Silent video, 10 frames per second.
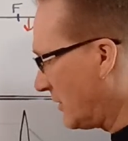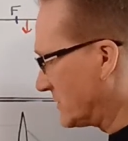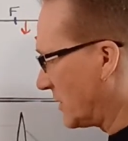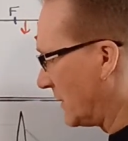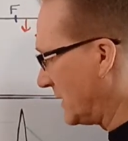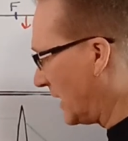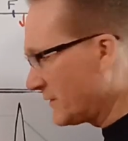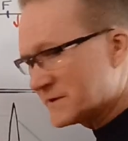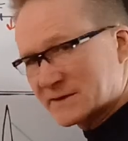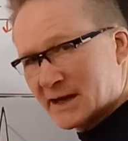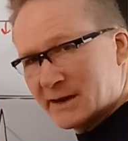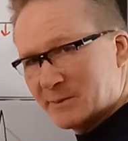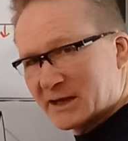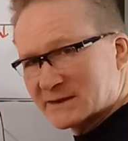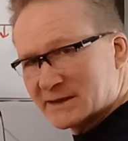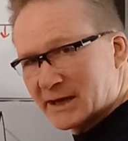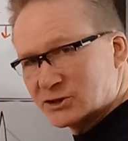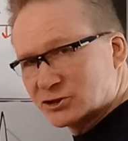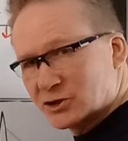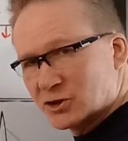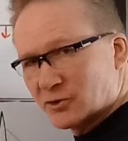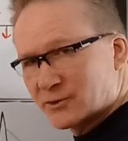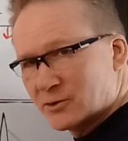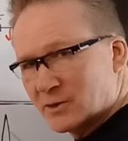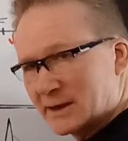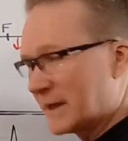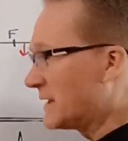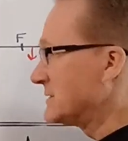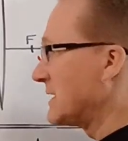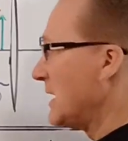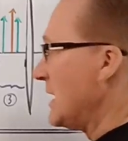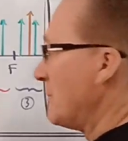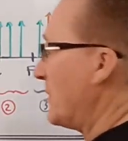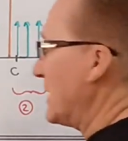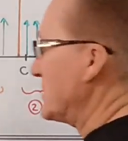It's on the other side because light should go through a lens, but